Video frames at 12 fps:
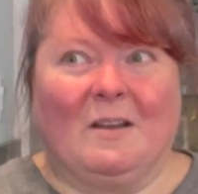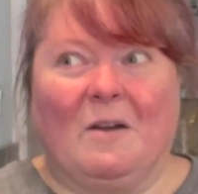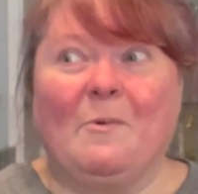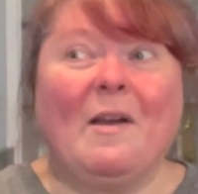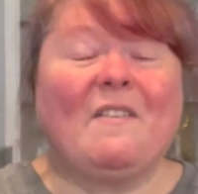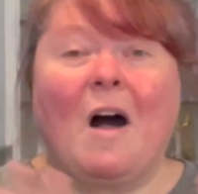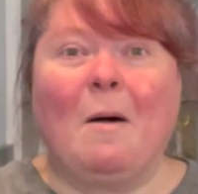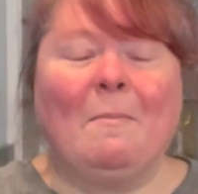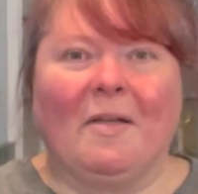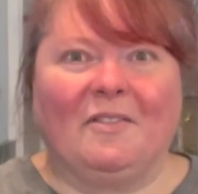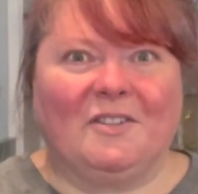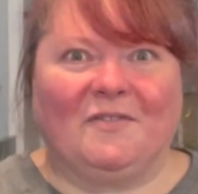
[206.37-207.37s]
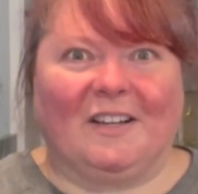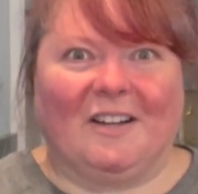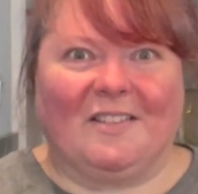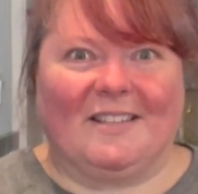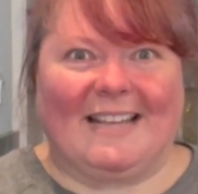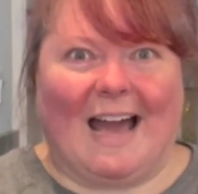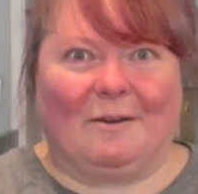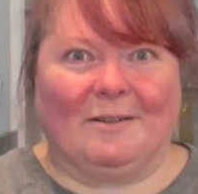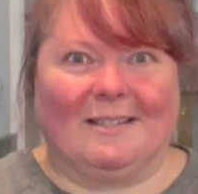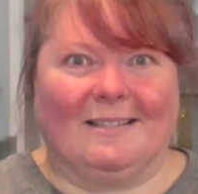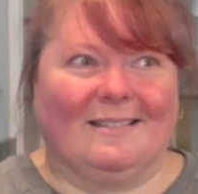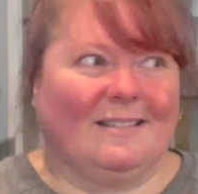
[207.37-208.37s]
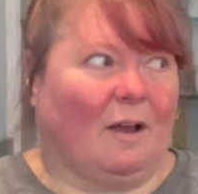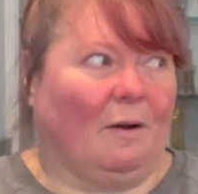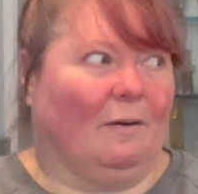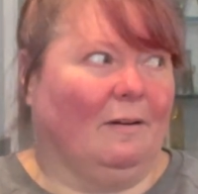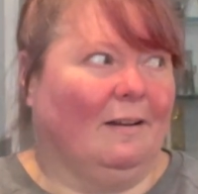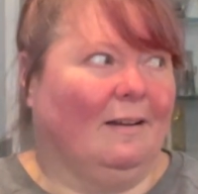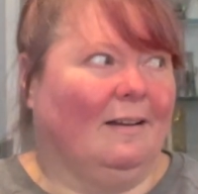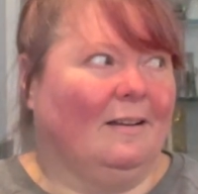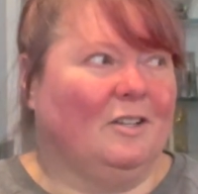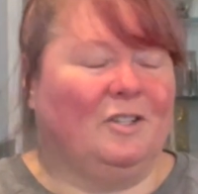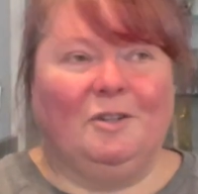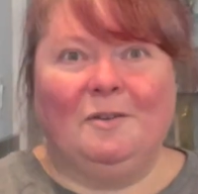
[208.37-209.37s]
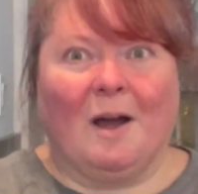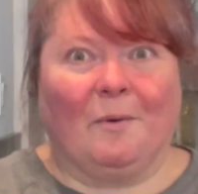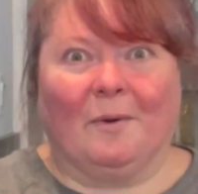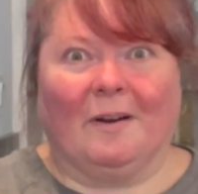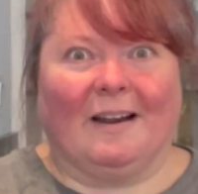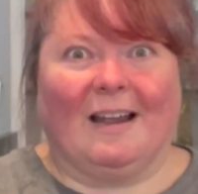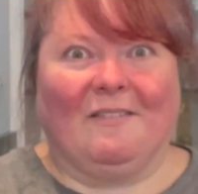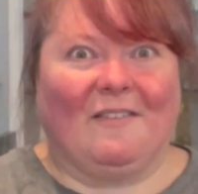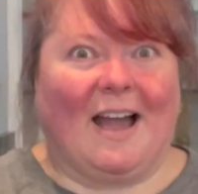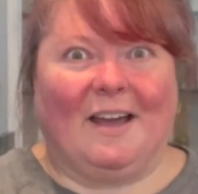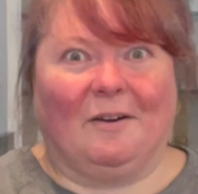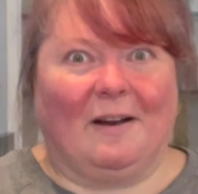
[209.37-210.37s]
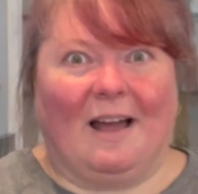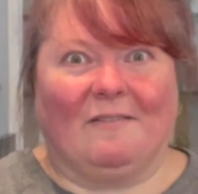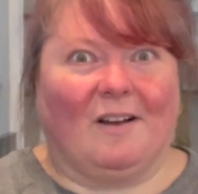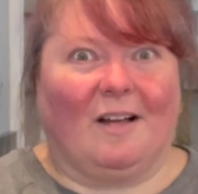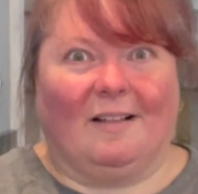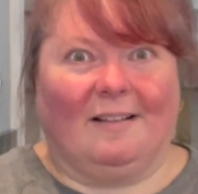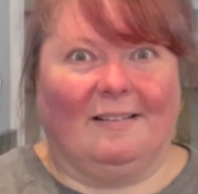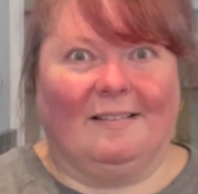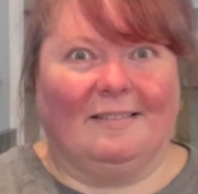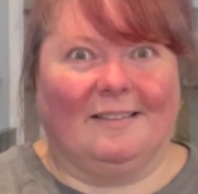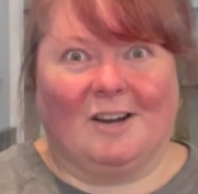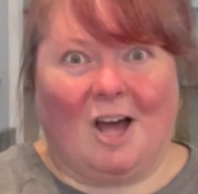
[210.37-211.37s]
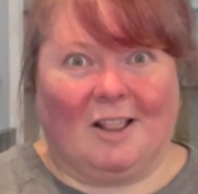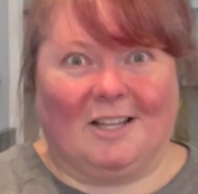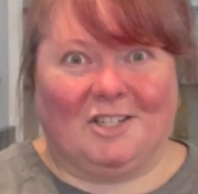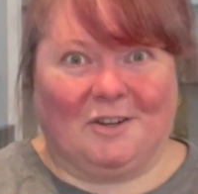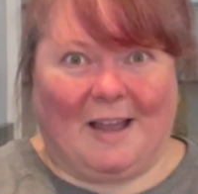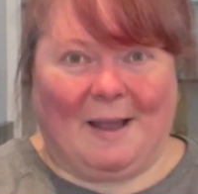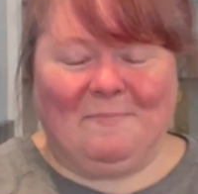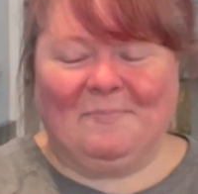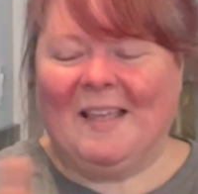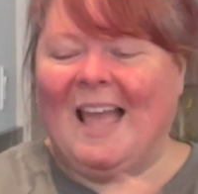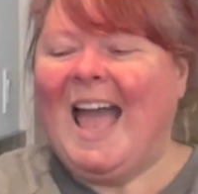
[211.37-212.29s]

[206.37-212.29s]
We have all month to figure this out. So do not worry if I don't have all the knowledge, okay?